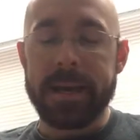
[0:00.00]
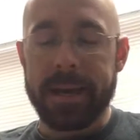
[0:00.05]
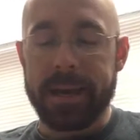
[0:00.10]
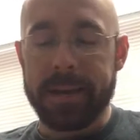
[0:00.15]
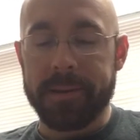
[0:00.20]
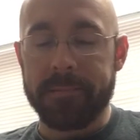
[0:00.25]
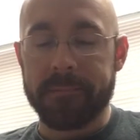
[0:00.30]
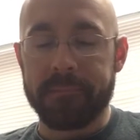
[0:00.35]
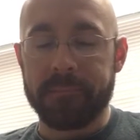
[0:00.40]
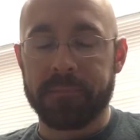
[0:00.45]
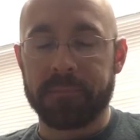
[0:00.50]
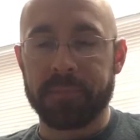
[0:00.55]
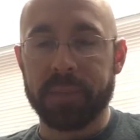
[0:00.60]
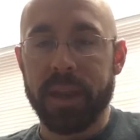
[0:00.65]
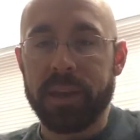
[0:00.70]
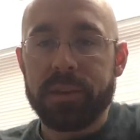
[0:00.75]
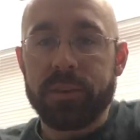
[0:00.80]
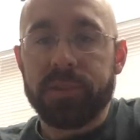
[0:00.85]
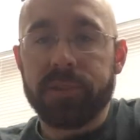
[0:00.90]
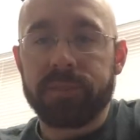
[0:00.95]
and
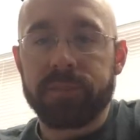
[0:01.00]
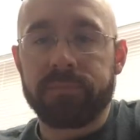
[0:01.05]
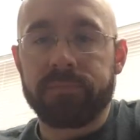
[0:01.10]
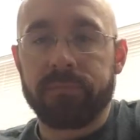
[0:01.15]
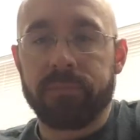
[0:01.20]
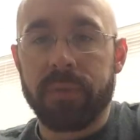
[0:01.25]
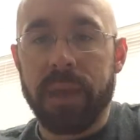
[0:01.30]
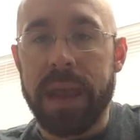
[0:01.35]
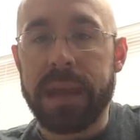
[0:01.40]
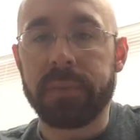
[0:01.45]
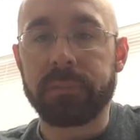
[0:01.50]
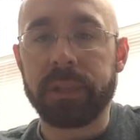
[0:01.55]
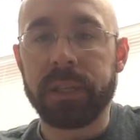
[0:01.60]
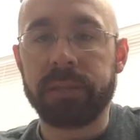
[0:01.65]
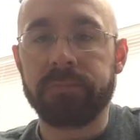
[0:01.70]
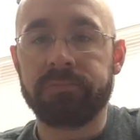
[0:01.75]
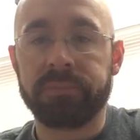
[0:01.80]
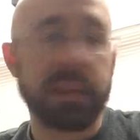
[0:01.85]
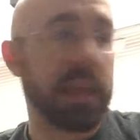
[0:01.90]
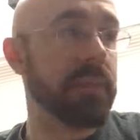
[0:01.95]
you just
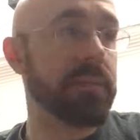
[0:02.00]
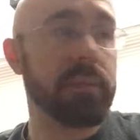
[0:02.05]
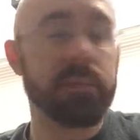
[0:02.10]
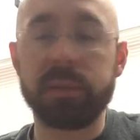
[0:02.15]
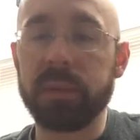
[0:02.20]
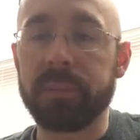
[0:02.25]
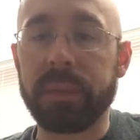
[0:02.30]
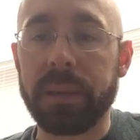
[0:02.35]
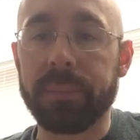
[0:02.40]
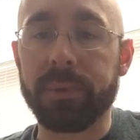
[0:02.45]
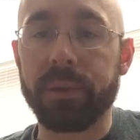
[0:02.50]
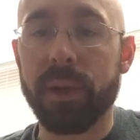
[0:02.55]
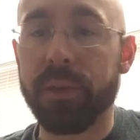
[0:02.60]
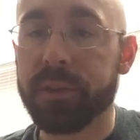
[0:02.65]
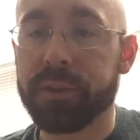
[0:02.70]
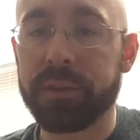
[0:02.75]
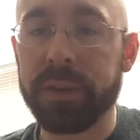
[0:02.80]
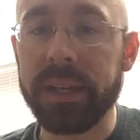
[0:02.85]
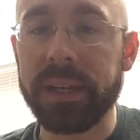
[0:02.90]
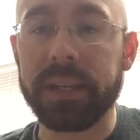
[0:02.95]
randomly give them to people on
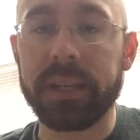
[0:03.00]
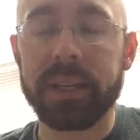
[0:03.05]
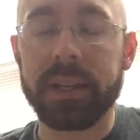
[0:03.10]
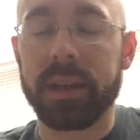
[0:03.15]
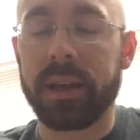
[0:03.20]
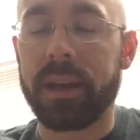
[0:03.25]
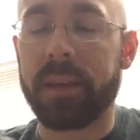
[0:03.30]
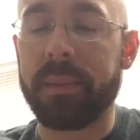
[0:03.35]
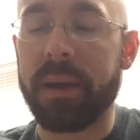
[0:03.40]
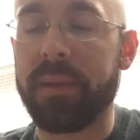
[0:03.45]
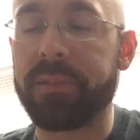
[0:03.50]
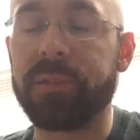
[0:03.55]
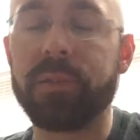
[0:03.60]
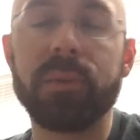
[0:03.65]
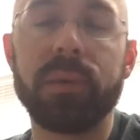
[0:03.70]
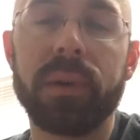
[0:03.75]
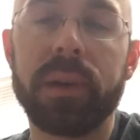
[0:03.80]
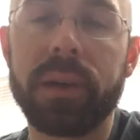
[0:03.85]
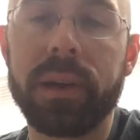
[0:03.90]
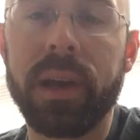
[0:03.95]
the street as
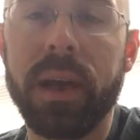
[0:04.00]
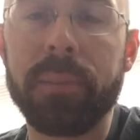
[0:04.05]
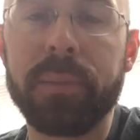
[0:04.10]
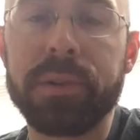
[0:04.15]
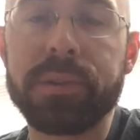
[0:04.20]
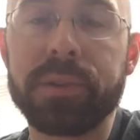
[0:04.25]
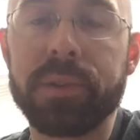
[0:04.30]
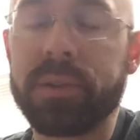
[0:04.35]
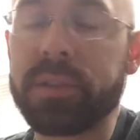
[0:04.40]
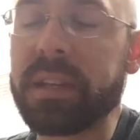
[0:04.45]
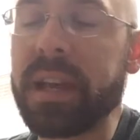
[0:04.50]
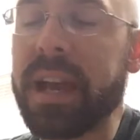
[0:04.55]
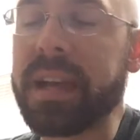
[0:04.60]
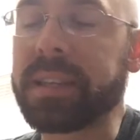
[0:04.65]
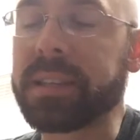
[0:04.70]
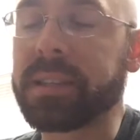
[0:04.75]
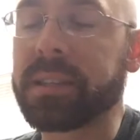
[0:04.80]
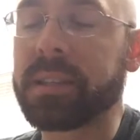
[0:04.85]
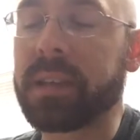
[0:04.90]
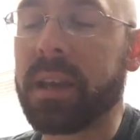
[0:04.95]
you accomplish those
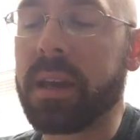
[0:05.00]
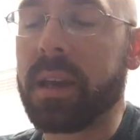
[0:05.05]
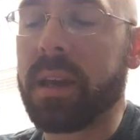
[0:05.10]
tasks.